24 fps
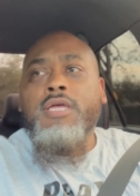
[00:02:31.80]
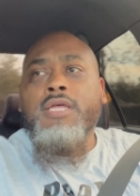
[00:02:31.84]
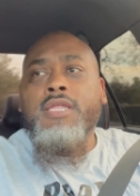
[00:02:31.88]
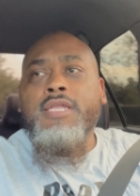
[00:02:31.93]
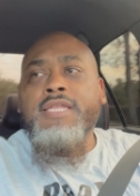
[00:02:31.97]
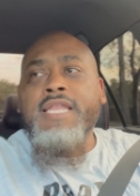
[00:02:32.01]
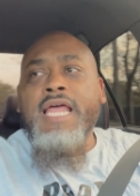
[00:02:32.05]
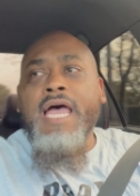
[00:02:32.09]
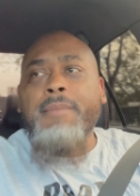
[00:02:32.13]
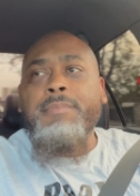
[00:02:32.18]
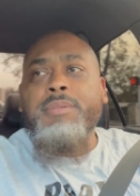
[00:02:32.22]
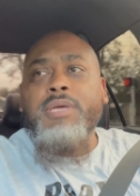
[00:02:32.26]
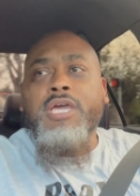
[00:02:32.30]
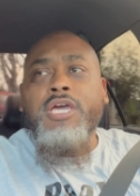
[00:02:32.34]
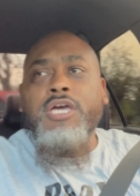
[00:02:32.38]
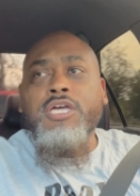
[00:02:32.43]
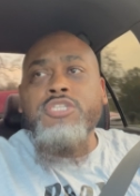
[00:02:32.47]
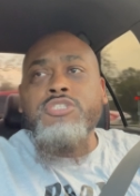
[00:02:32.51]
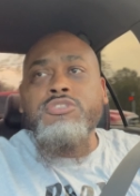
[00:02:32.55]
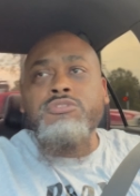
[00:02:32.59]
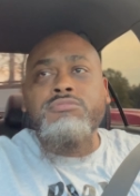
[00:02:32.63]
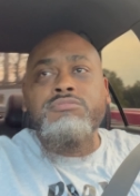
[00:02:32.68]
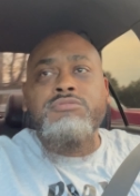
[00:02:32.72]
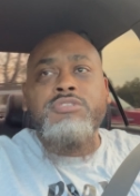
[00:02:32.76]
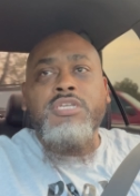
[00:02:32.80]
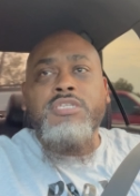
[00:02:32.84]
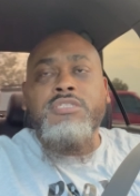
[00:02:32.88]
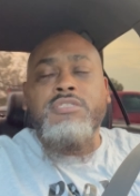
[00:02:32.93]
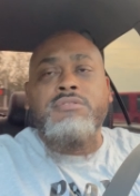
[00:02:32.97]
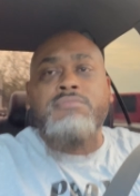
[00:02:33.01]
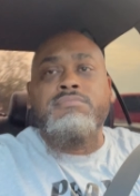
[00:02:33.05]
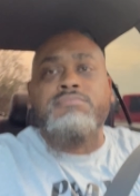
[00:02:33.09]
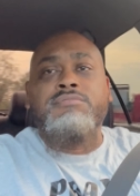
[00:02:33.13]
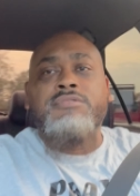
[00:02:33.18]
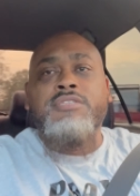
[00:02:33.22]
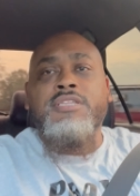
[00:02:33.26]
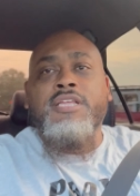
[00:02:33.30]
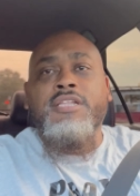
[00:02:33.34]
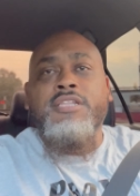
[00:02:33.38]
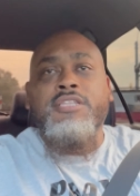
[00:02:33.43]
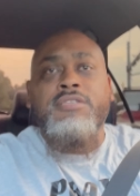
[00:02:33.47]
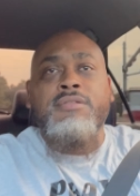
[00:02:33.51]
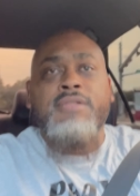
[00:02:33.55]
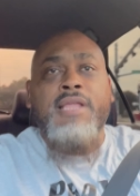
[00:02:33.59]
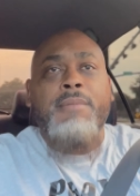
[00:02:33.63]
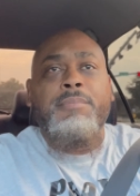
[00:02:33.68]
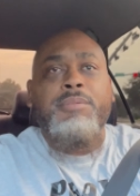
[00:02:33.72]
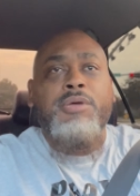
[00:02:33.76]
Not because you just
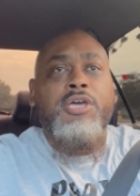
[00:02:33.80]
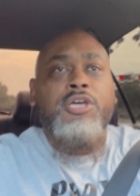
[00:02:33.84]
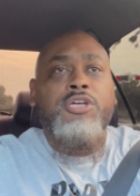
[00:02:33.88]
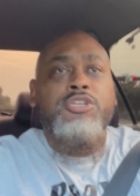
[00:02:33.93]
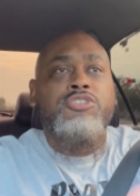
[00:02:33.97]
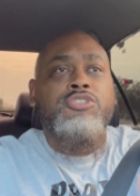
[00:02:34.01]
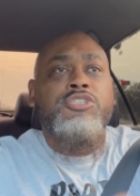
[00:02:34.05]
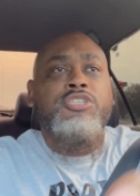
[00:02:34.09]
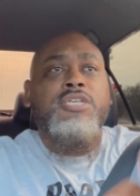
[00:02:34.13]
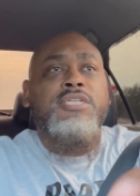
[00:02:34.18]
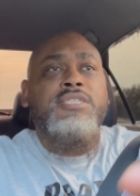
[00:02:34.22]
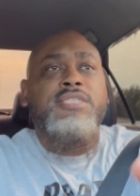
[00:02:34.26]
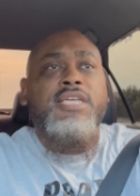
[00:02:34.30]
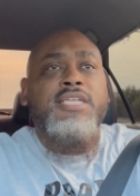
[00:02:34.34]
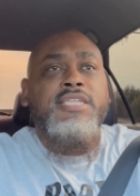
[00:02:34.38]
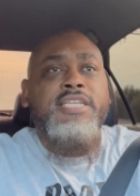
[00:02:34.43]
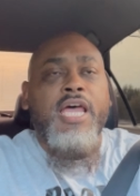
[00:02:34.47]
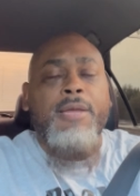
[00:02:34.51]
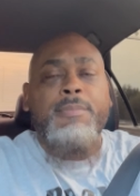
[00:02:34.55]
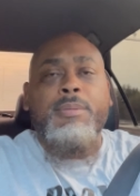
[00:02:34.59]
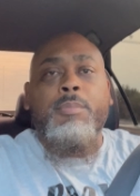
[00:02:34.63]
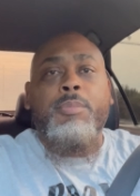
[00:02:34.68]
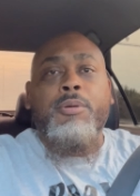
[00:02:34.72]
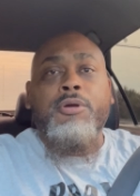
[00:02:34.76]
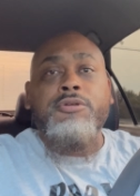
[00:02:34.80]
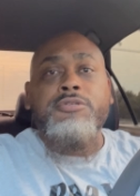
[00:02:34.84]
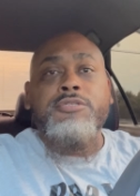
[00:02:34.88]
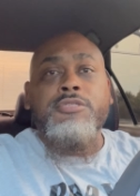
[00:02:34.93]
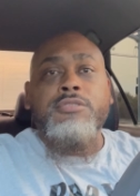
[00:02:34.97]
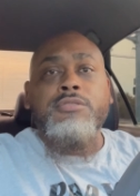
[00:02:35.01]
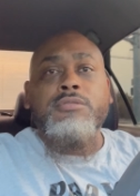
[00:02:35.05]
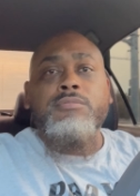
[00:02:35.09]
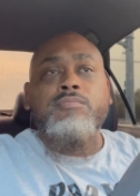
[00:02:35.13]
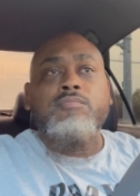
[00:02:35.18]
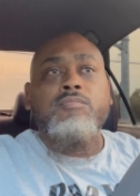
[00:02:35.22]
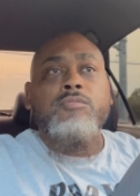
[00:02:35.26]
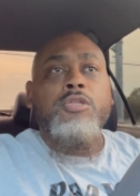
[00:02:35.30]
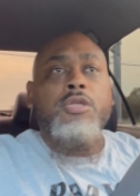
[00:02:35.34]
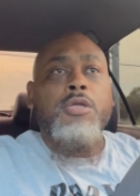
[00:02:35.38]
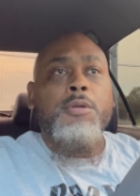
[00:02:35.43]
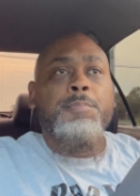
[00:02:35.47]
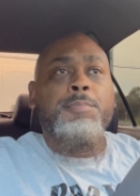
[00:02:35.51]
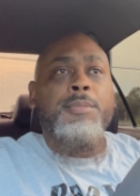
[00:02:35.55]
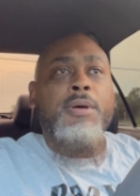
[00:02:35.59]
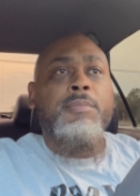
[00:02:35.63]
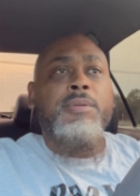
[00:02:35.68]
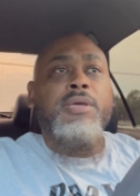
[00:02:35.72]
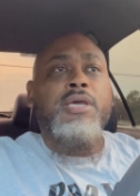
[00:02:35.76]
not because you're just that type of person,
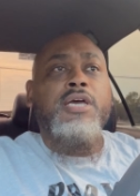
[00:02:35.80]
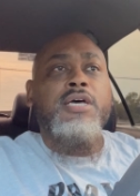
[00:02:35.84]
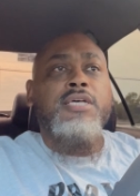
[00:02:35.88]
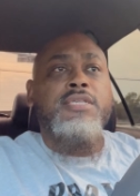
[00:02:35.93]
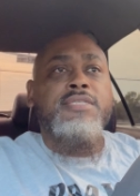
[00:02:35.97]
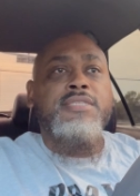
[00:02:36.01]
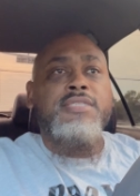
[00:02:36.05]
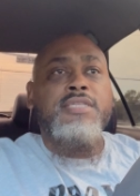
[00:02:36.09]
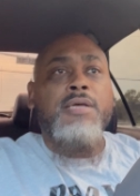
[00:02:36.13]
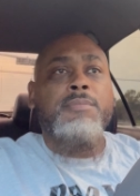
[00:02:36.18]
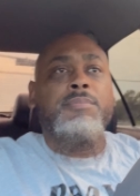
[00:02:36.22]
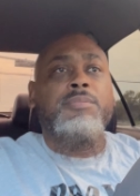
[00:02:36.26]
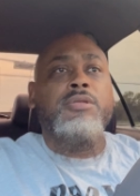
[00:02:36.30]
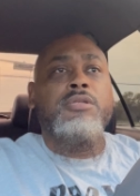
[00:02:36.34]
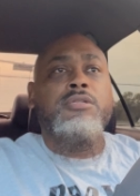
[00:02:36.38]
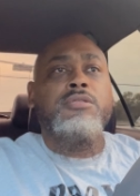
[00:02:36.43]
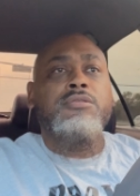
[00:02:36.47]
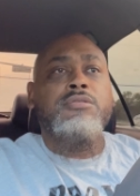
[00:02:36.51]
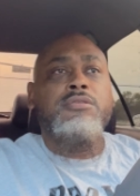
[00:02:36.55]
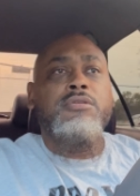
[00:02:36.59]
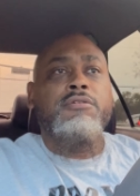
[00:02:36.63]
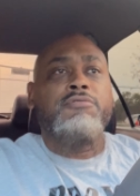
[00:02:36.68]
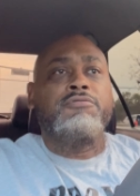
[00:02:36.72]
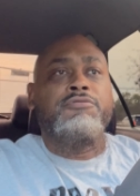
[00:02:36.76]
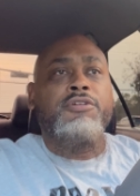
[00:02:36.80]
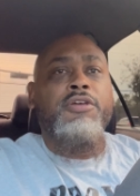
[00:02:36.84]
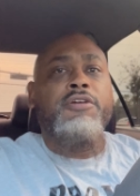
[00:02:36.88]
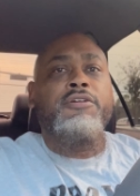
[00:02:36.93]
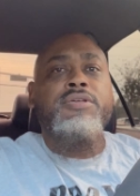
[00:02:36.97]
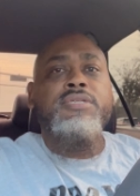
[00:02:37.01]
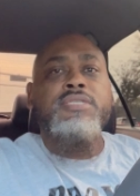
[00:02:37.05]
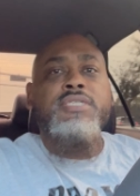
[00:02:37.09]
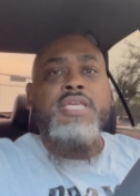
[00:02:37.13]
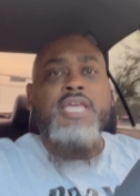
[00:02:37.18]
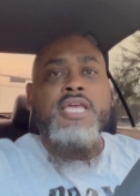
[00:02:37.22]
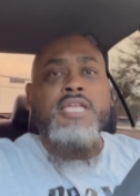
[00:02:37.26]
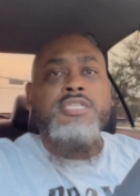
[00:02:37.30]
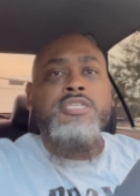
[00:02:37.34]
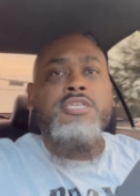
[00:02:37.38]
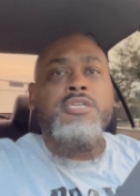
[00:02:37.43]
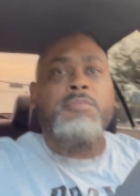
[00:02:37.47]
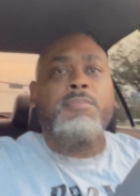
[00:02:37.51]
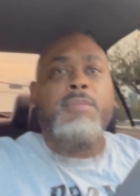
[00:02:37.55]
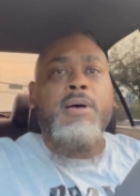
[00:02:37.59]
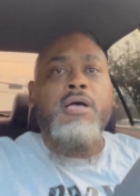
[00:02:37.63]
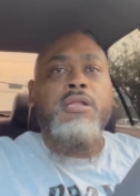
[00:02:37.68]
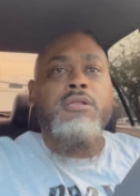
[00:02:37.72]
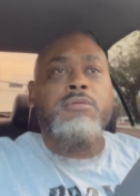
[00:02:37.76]
but because something's very sketchy
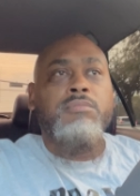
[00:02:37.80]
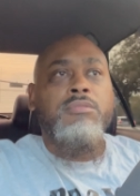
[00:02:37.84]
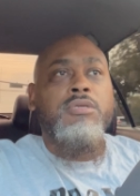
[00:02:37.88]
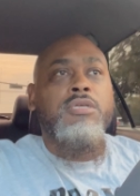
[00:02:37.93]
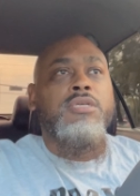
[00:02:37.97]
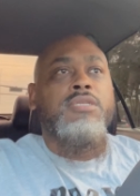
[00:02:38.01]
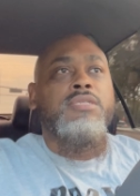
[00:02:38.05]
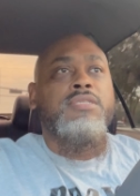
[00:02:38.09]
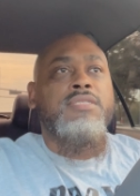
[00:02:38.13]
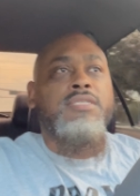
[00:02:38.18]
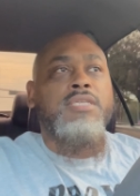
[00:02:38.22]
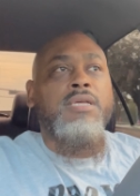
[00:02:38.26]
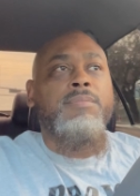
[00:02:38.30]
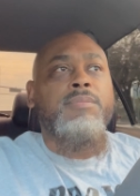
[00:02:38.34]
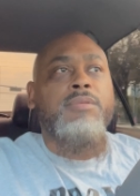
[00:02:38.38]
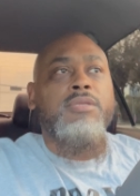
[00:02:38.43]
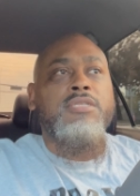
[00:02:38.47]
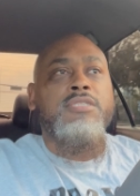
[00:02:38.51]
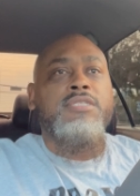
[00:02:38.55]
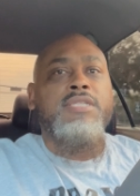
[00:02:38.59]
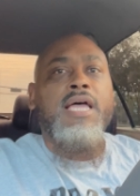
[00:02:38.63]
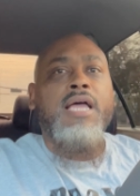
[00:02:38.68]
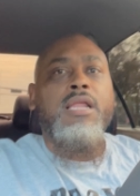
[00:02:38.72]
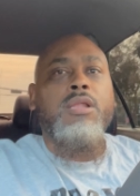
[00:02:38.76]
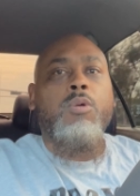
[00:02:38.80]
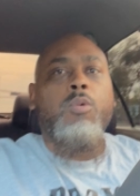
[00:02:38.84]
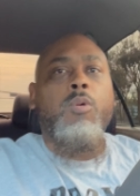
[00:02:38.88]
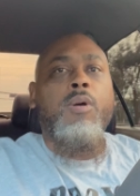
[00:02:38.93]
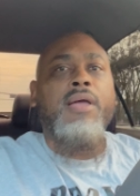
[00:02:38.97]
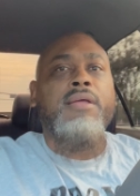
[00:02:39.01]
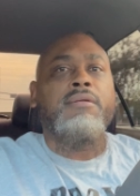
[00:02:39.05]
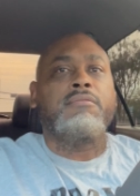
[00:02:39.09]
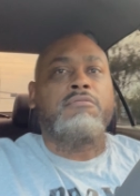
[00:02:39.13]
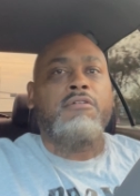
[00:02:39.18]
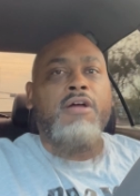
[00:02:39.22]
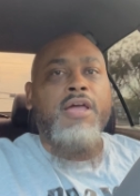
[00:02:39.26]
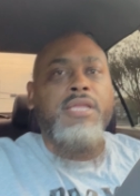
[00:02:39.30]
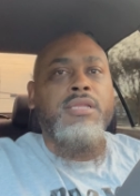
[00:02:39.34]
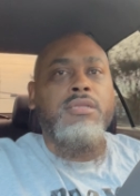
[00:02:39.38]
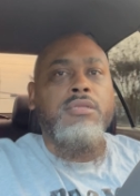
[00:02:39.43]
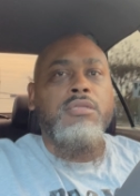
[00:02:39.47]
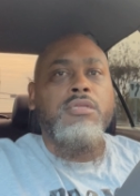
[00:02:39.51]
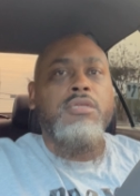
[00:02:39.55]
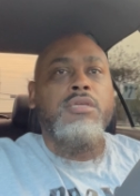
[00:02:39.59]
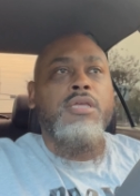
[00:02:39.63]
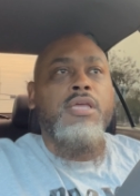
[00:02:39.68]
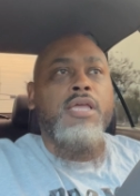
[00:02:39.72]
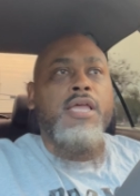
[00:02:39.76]
about them. Something's not quite right,
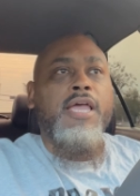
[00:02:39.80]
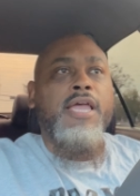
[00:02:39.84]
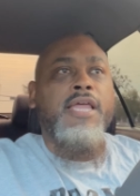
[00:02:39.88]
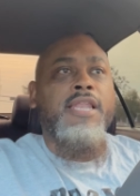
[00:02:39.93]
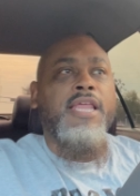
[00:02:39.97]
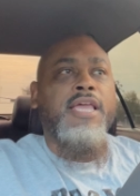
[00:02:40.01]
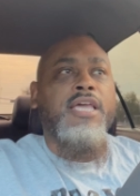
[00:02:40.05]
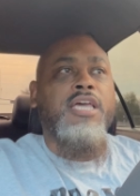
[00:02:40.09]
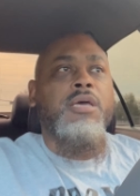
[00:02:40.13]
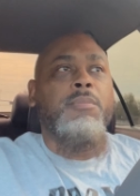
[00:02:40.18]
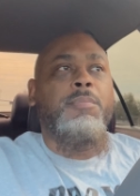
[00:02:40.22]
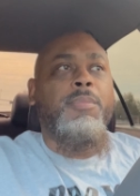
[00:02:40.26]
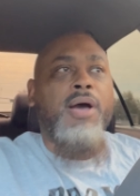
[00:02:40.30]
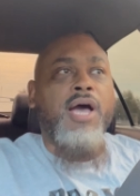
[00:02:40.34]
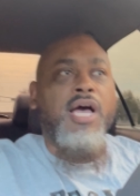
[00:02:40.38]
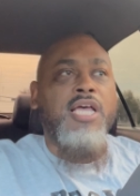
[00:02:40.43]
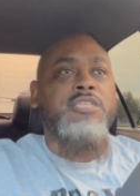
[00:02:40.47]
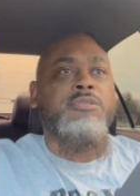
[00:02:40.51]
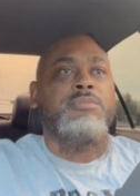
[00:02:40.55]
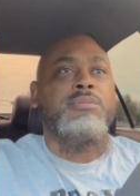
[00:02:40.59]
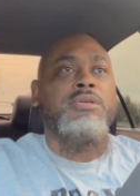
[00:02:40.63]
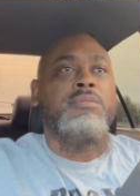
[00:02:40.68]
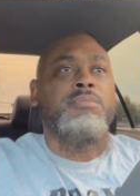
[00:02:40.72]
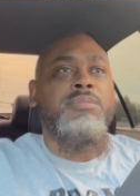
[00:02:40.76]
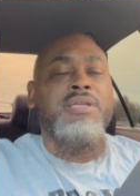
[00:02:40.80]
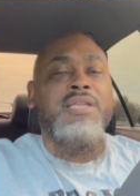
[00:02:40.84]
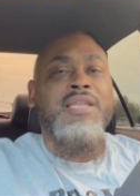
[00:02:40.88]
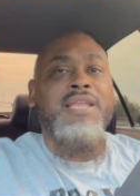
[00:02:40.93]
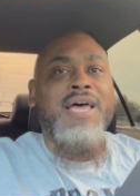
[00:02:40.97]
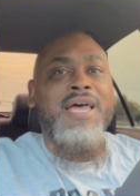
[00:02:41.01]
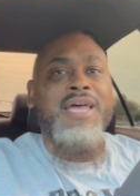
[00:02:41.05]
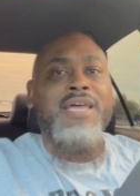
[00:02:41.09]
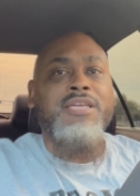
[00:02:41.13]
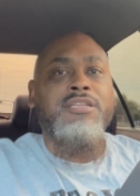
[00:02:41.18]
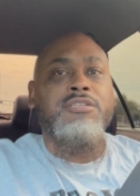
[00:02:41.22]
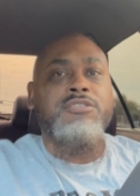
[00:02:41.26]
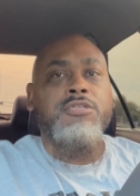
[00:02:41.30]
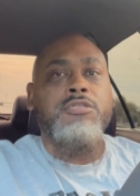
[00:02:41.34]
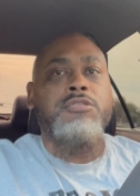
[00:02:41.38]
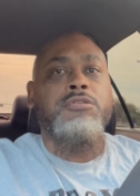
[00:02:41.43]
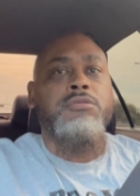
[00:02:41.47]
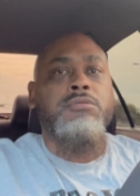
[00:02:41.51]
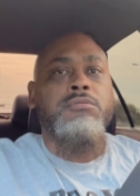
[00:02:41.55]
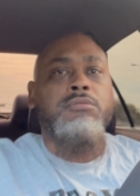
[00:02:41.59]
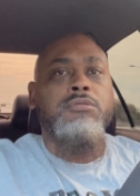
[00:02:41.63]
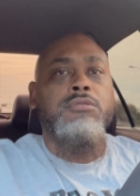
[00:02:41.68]
and they could possibly be lying to you.